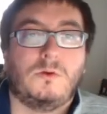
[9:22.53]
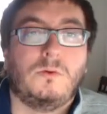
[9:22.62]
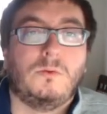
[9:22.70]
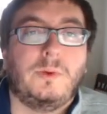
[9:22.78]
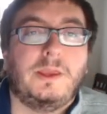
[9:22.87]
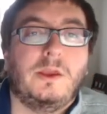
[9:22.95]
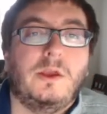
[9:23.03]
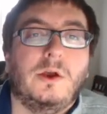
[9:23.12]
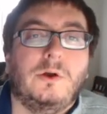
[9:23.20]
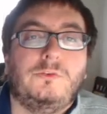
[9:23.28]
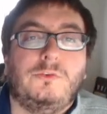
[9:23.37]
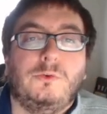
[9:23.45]
We can
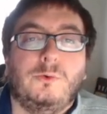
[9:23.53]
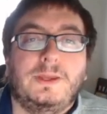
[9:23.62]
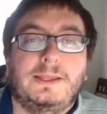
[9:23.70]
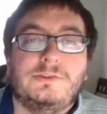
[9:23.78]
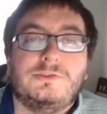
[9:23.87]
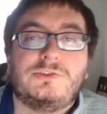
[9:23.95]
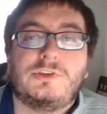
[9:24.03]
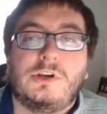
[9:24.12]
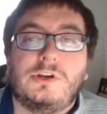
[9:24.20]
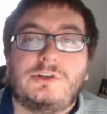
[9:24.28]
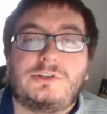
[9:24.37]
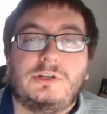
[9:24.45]
go to
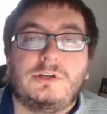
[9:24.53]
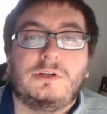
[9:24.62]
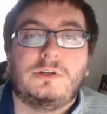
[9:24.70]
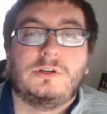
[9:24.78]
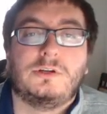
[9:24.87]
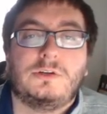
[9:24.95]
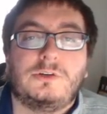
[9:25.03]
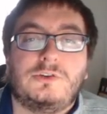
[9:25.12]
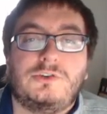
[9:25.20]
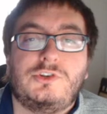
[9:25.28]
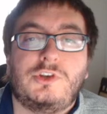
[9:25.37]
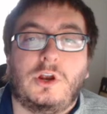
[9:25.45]
insert
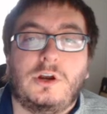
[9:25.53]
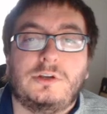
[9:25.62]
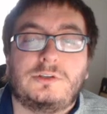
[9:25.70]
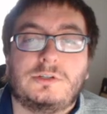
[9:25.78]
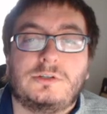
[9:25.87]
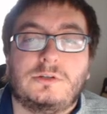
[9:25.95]
chart,